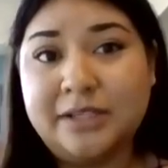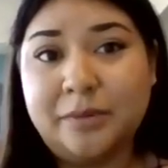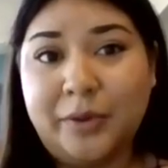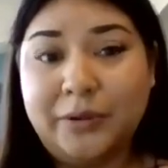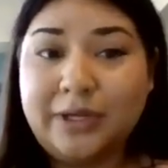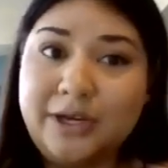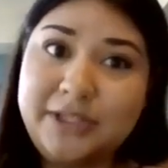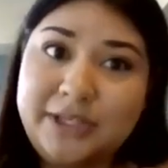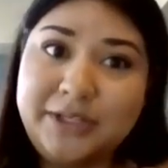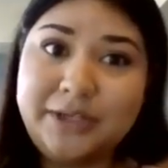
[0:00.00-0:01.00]
to both our
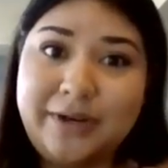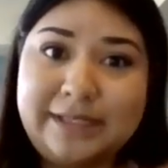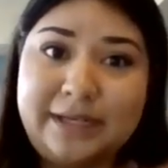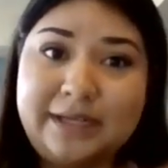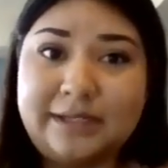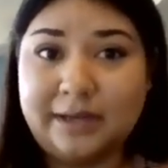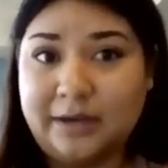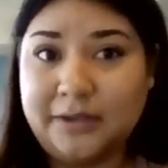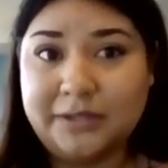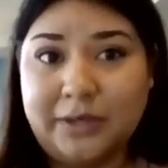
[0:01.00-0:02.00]
shelter residents
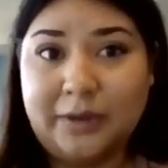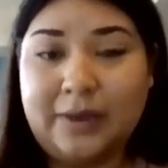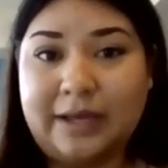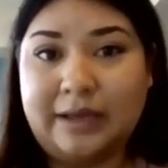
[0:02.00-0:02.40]
and also